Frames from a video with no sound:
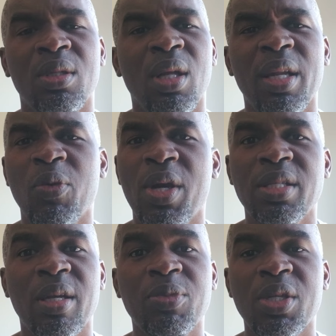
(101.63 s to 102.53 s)

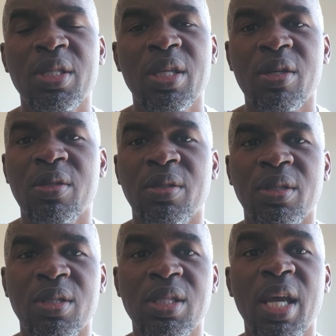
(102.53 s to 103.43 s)
Anyways, I'm just,
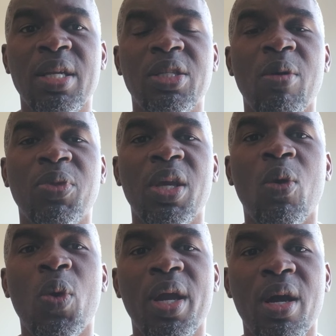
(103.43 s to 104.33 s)
saying
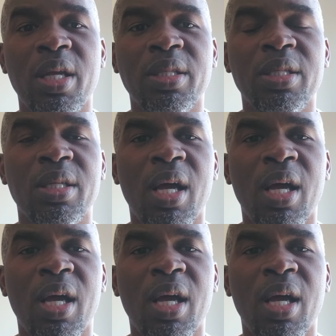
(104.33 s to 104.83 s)
something quick on it.